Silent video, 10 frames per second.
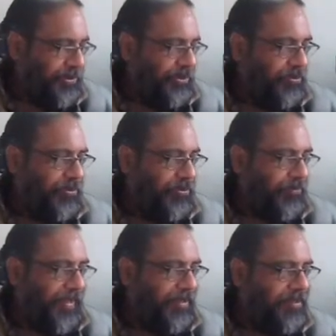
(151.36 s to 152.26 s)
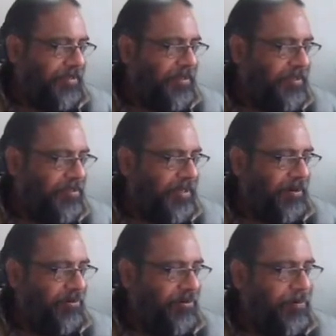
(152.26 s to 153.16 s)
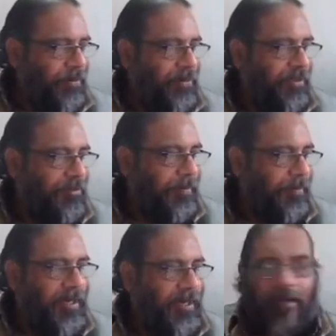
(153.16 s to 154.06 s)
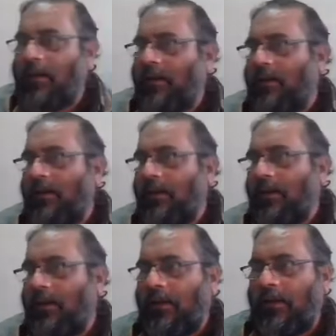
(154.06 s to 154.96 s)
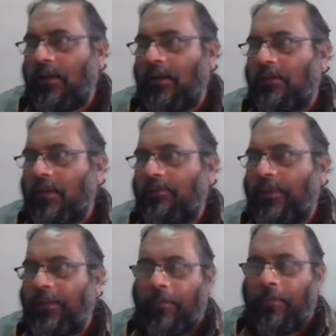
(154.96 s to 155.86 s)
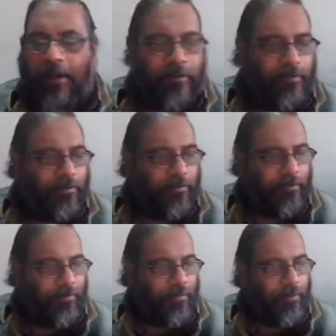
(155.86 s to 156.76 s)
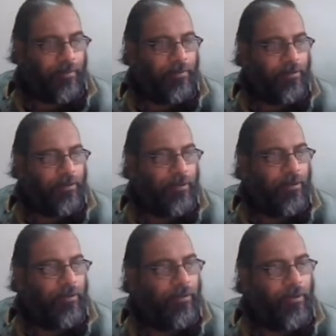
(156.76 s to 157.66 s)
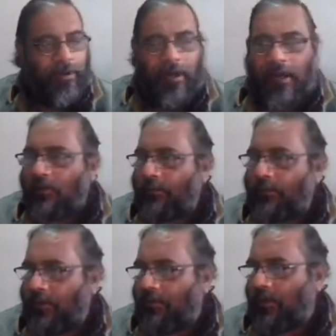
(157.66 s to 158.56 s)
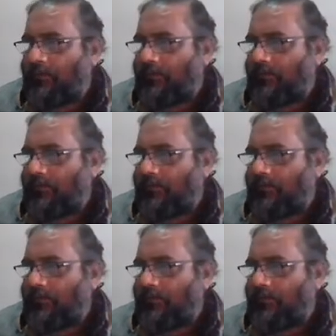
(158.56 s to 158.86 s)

So whether this Hadoop or this big data analytics can be applied for all kinds of problems?